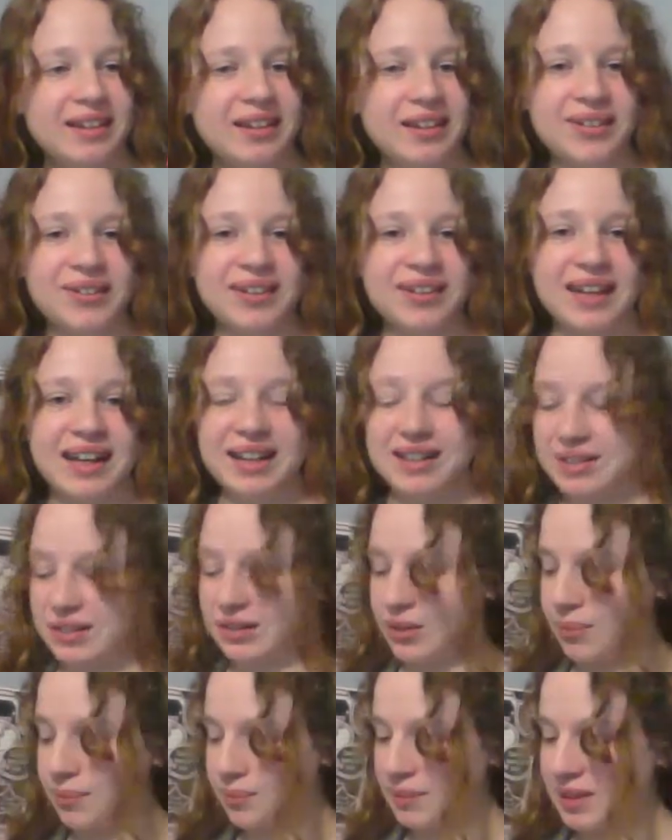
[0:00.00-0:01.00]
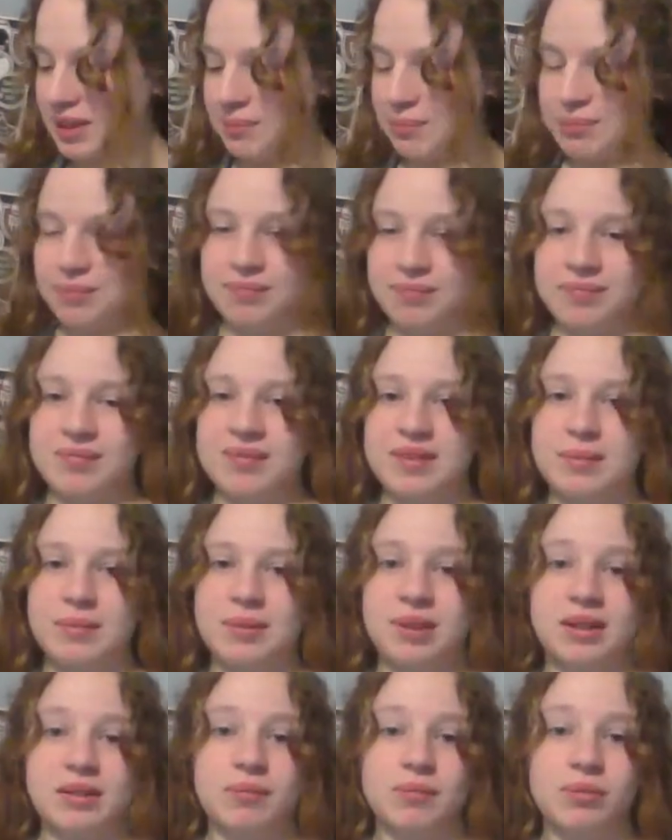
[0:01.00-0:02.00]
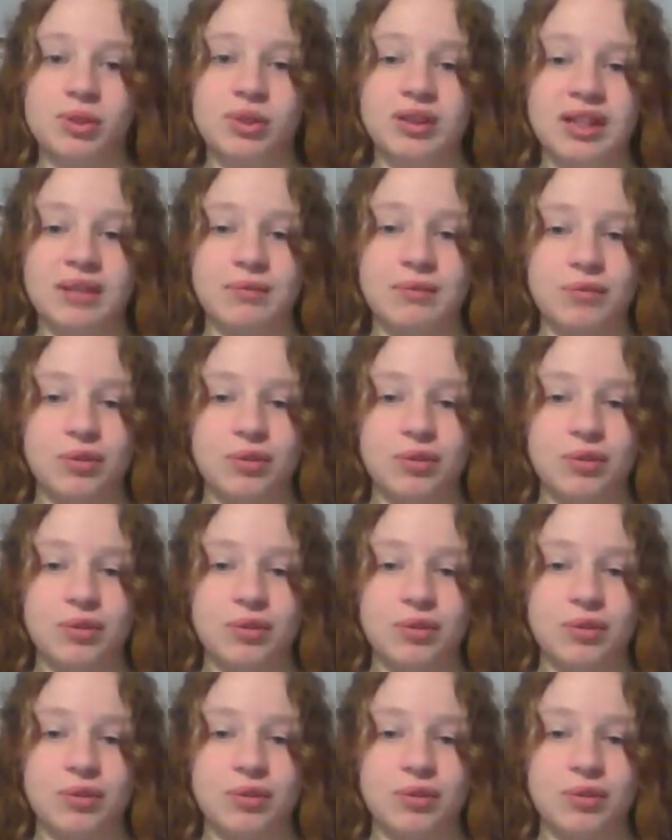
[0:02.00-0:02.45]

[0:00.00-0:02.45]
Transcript: Okay, so I'm going to look